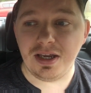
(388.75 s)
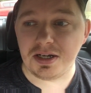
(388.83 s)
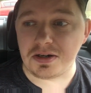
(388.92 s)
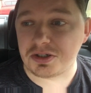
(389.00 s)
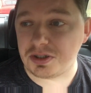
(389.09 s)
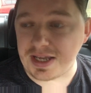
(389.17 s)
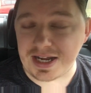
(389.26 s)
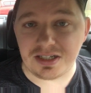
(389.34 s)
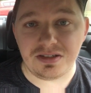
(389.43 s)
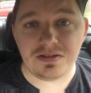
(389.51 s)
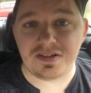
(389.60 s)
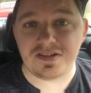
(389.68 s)
And I'll show you how
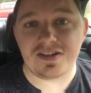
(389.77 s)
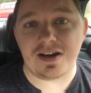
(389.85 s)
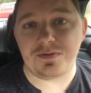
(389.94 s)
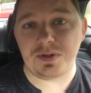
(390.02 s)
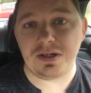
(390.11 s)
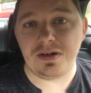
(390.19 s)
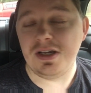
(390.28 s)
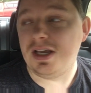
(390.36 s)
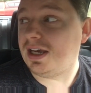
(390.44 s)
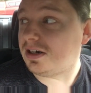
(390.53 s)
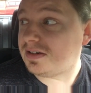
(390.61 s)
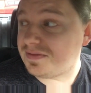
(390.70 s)
to use the software.
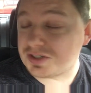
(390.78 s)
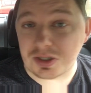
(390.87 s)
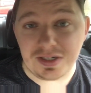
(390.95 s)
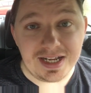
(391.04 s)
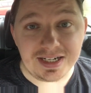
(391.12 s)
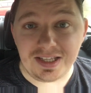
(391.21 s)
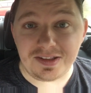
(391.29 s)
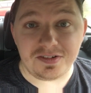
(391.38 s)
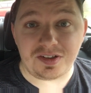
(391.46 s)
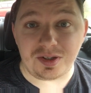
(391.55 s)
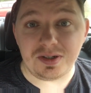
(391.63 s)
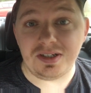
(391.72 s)
I'll even show you how to get
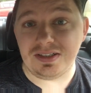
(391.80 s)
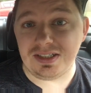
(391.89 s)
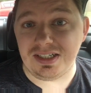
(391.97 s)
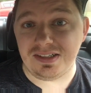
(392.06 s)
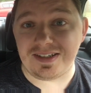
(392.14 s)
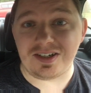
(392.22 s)
those 30 leads